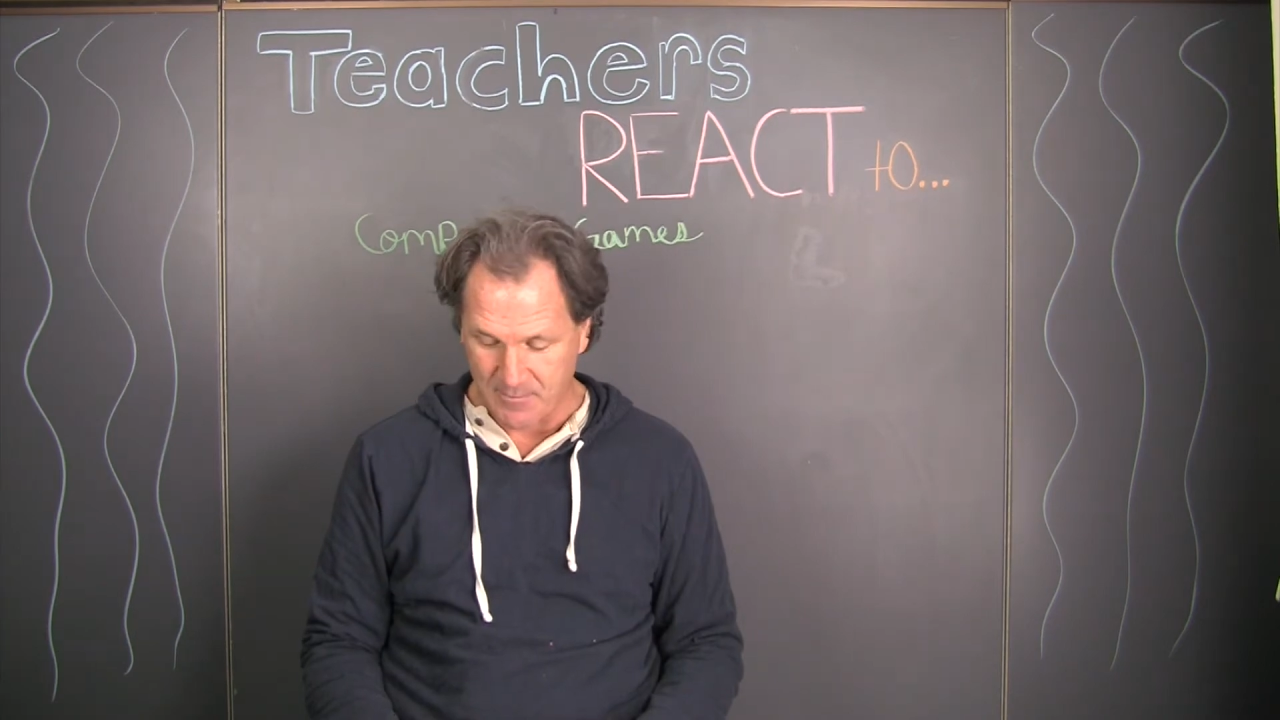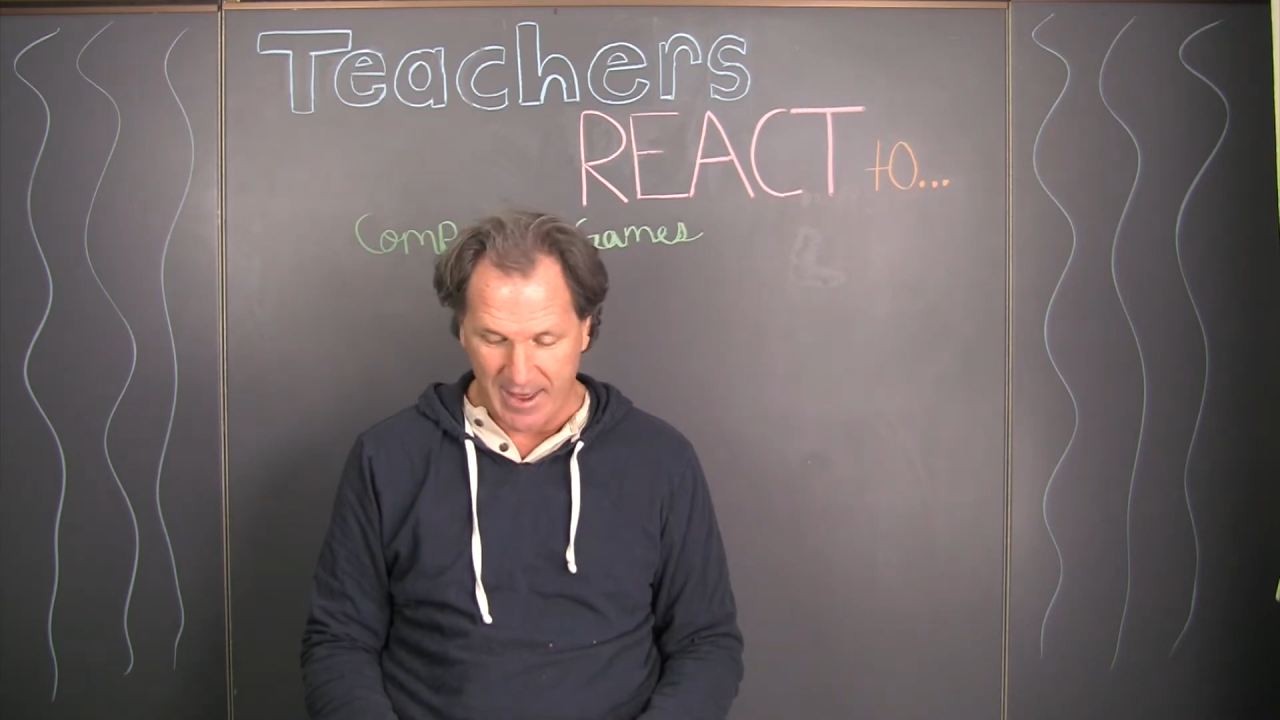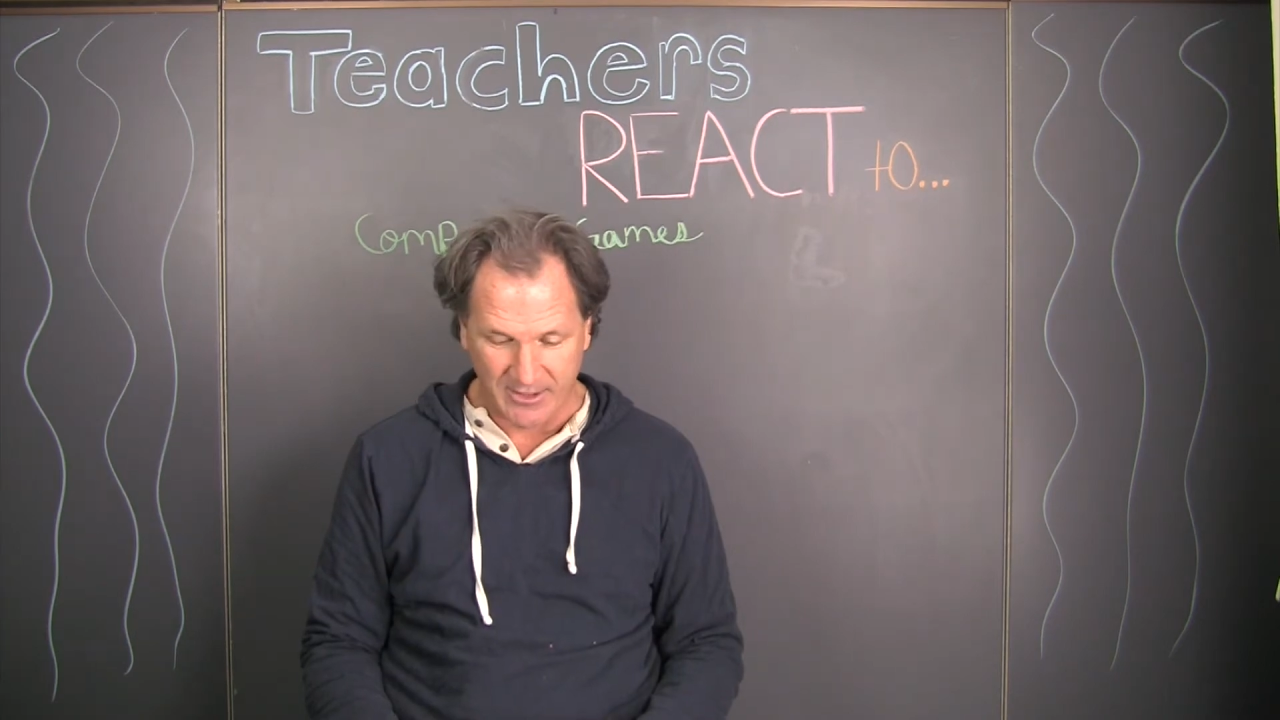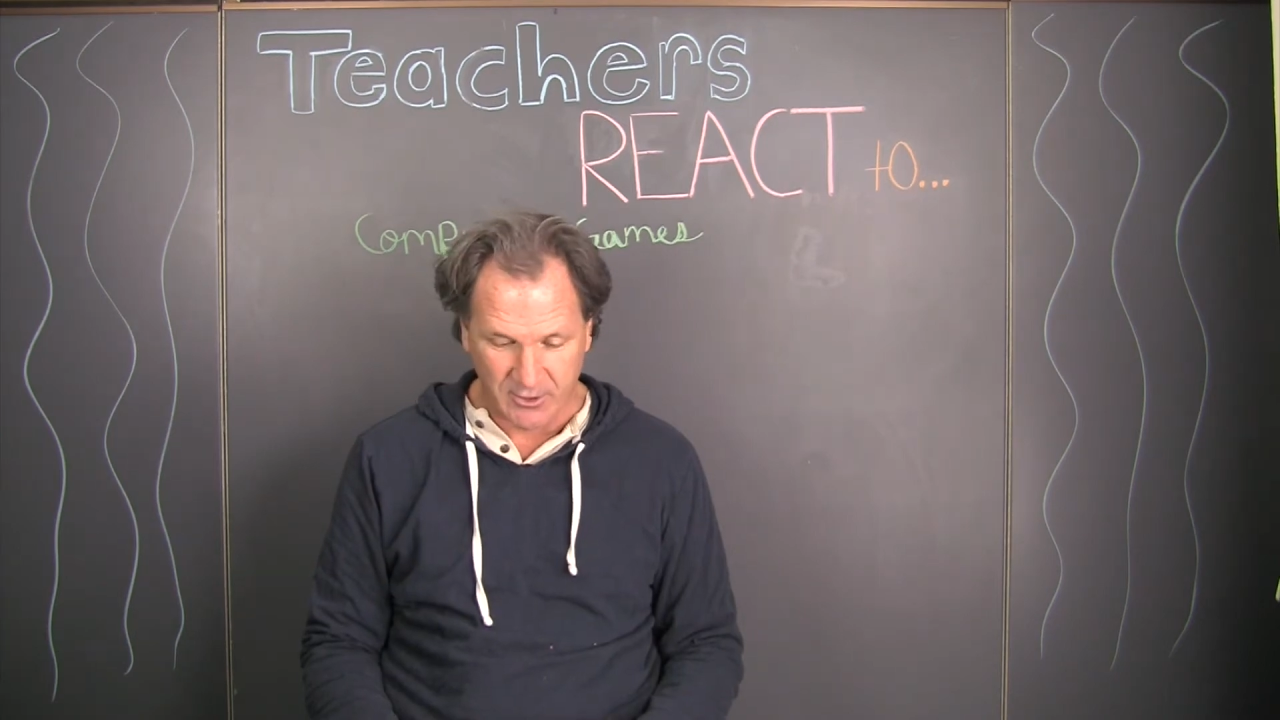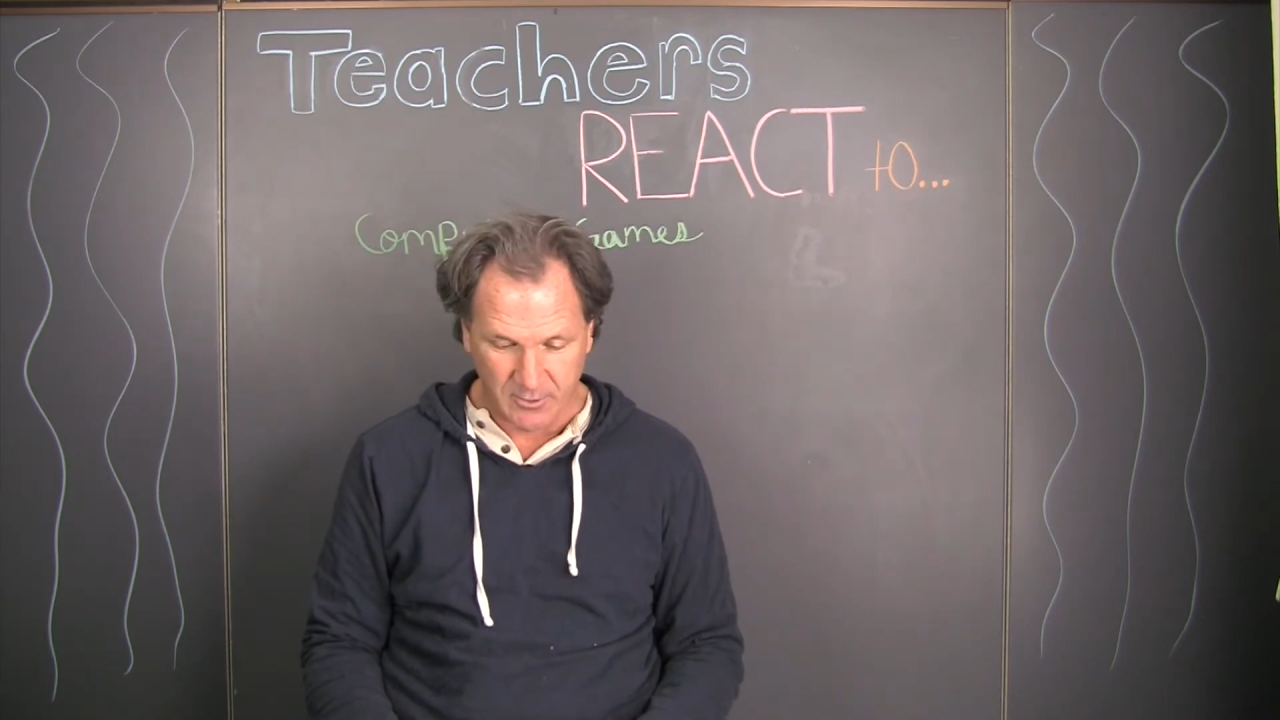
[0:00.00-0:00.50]

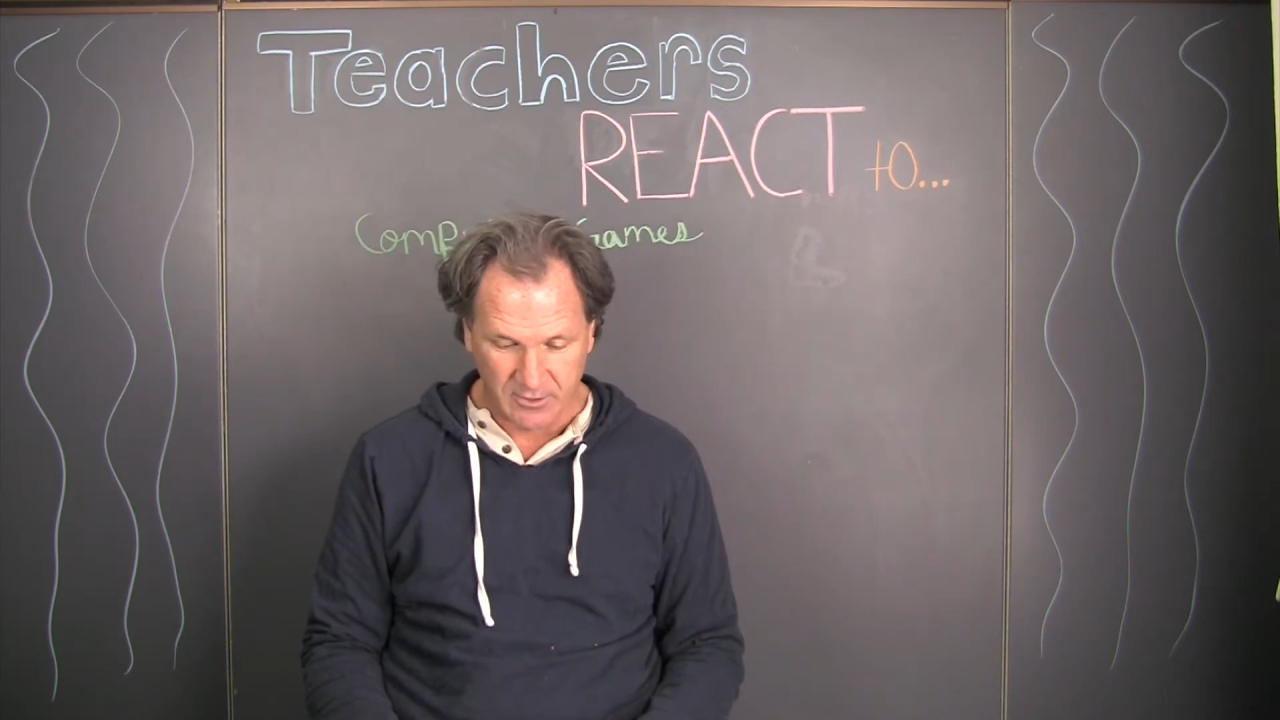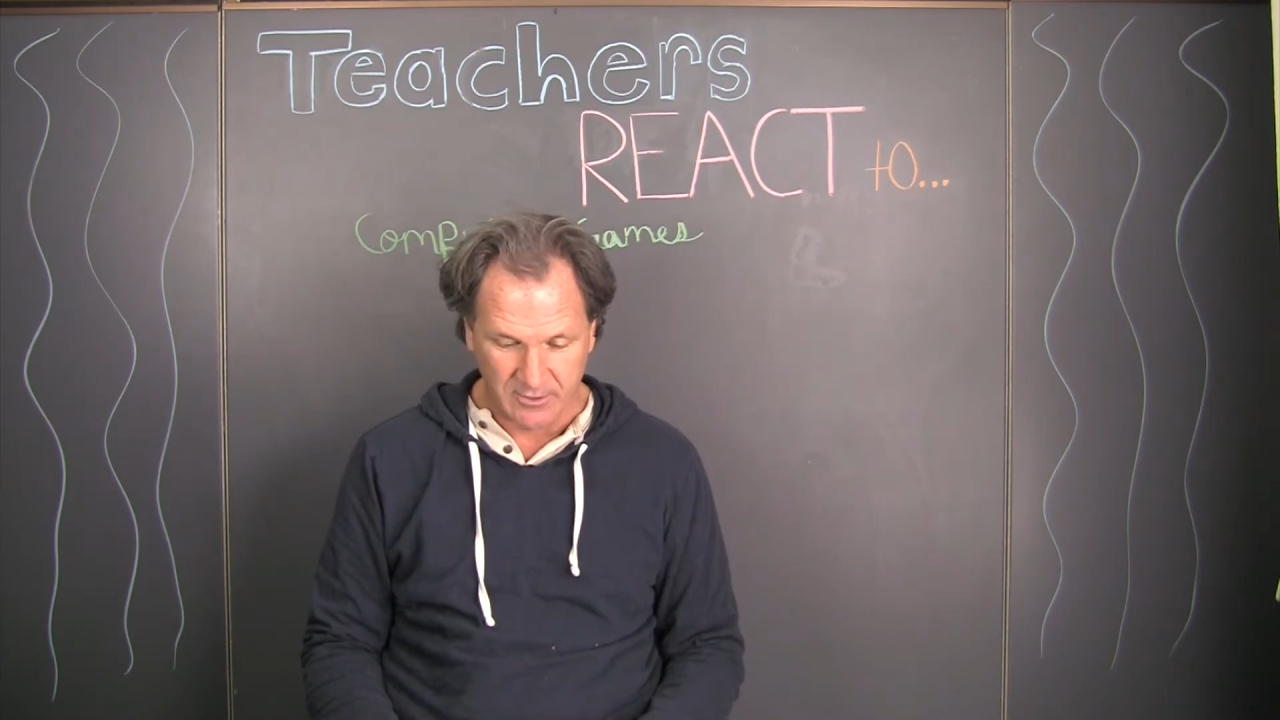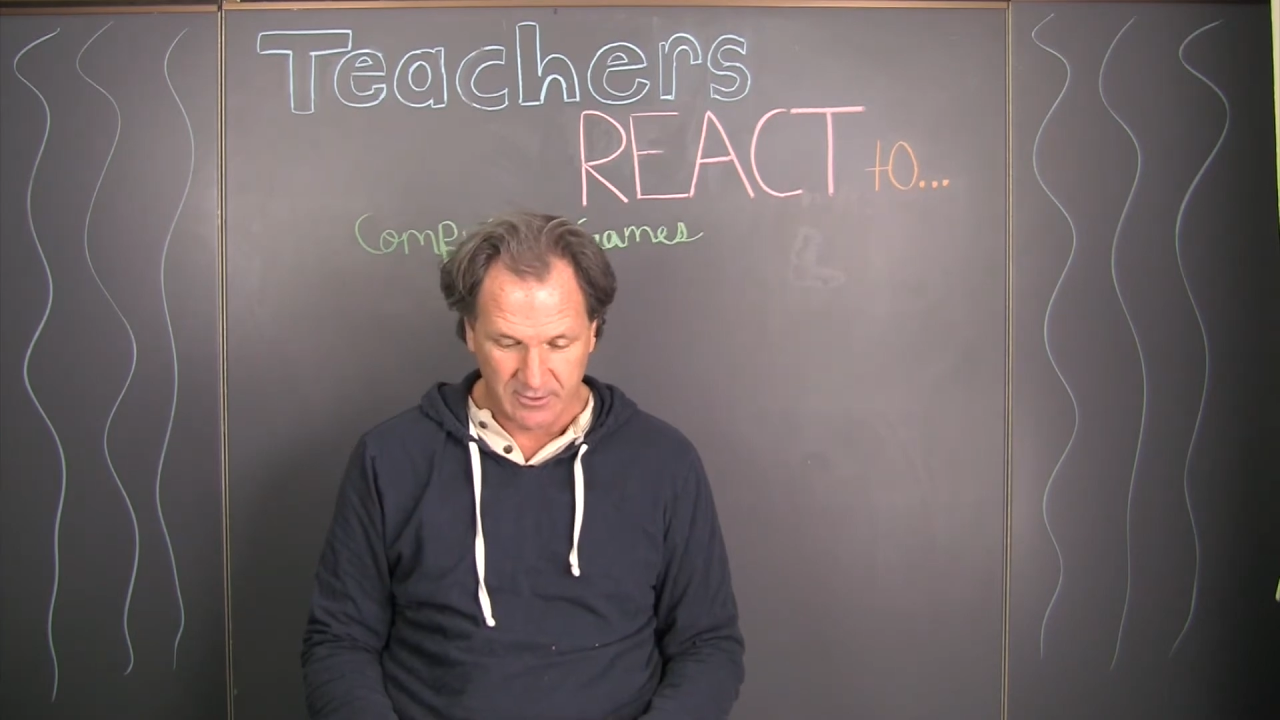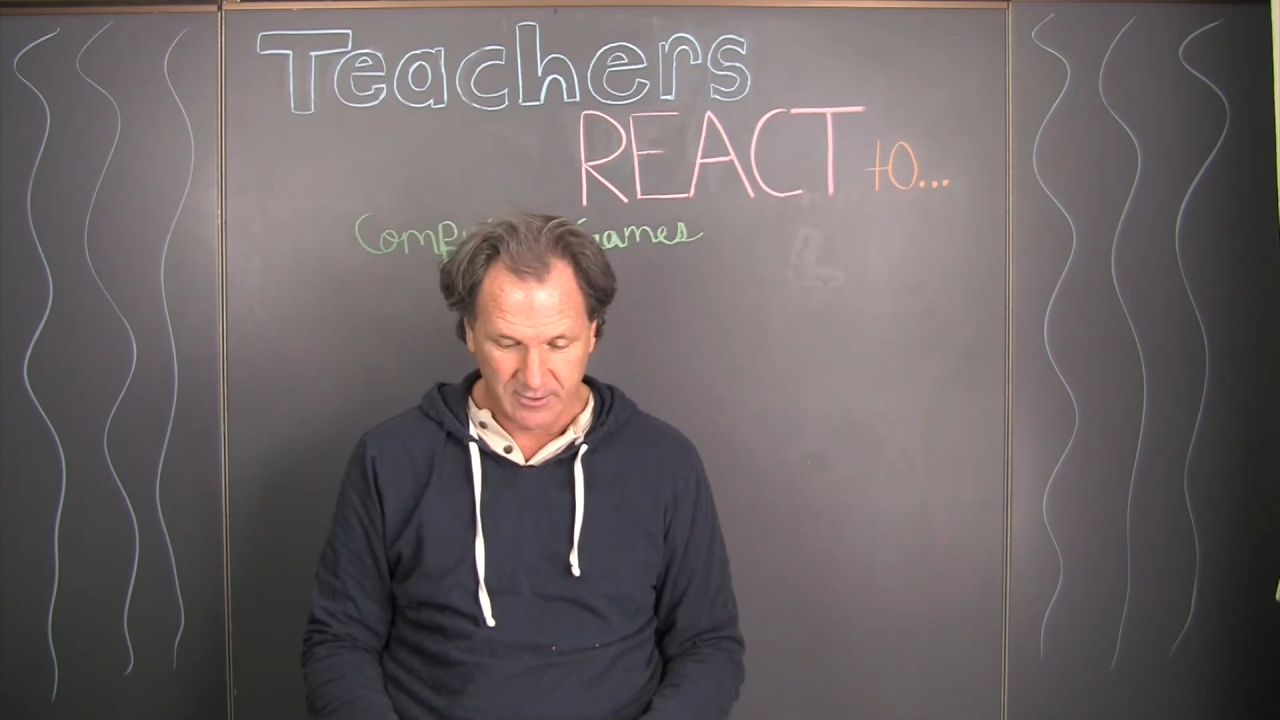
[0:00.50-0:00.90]
manageable.